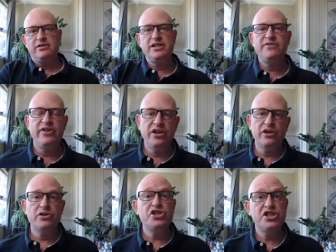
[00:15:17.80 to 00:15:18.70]
this
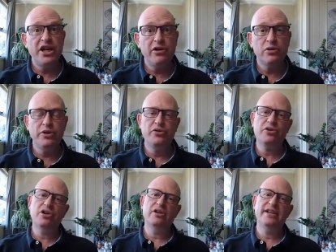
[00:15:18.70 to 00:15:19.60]
video, share it with your
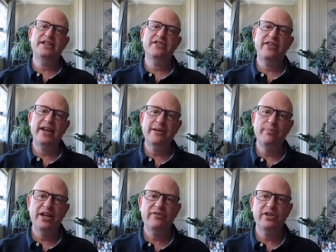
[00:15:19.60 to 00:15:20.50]
colleagues so they can
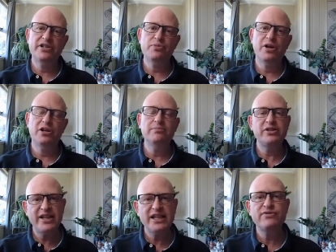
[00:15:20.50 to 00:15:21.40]
benefit as well. But
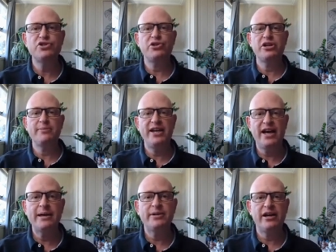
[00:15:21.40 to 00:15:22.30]
thanks for joining me.
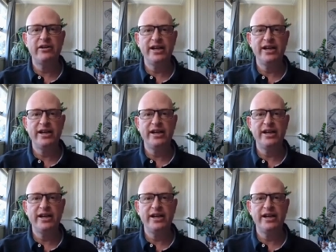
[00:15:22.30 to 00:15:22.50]
I'm Gary